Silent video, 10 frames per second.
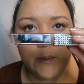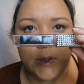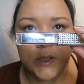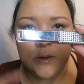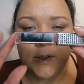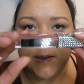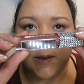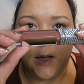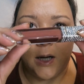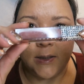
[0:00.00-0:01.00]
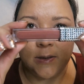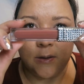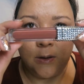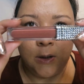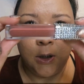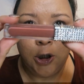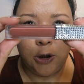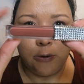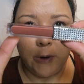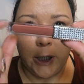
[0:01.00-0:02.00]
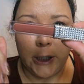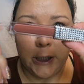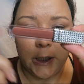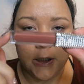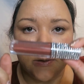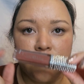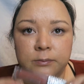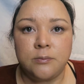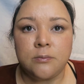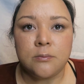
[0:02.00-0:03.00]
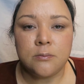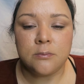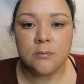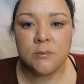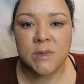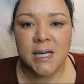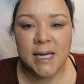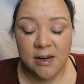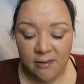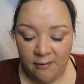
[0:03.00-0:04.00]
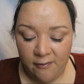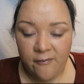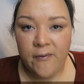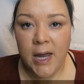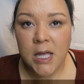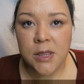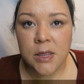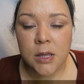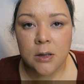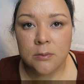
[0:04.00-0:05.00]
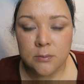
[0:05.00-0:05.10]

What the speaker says: I'm gonna do this gloss right here in Faith.